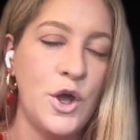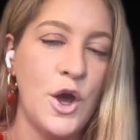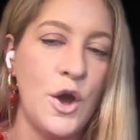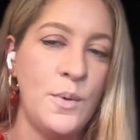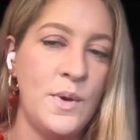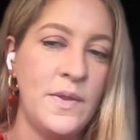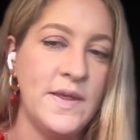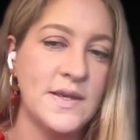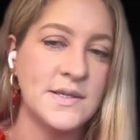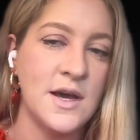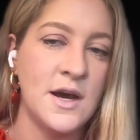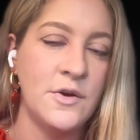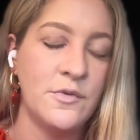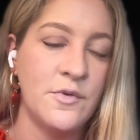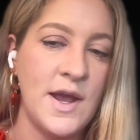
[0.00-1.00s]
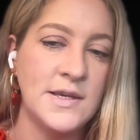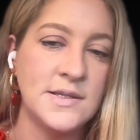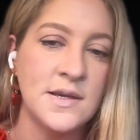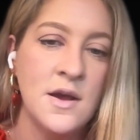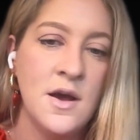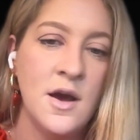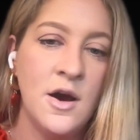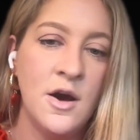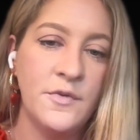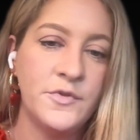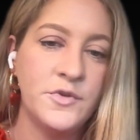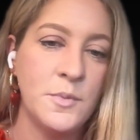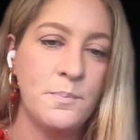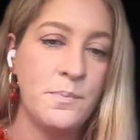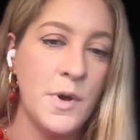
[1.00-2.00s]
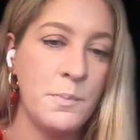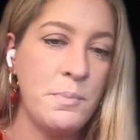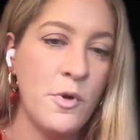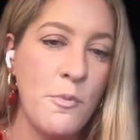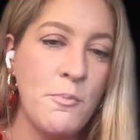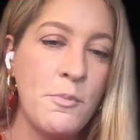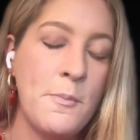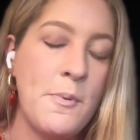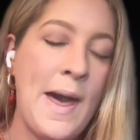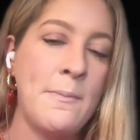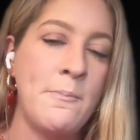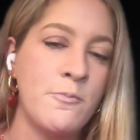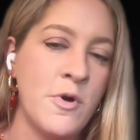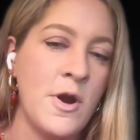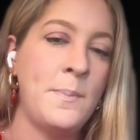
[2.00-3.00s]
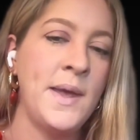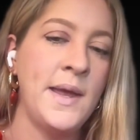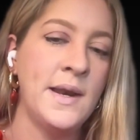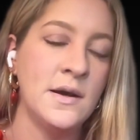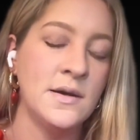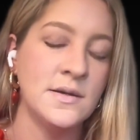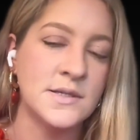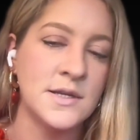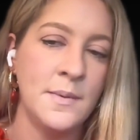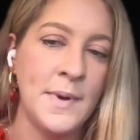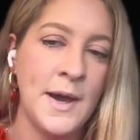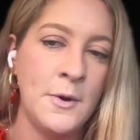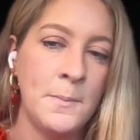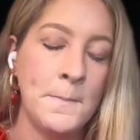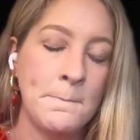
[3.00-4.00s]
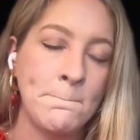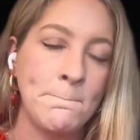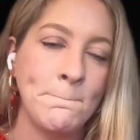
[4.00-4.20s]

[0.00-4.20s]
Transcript: go in this kind of race after a proper prep in last time out.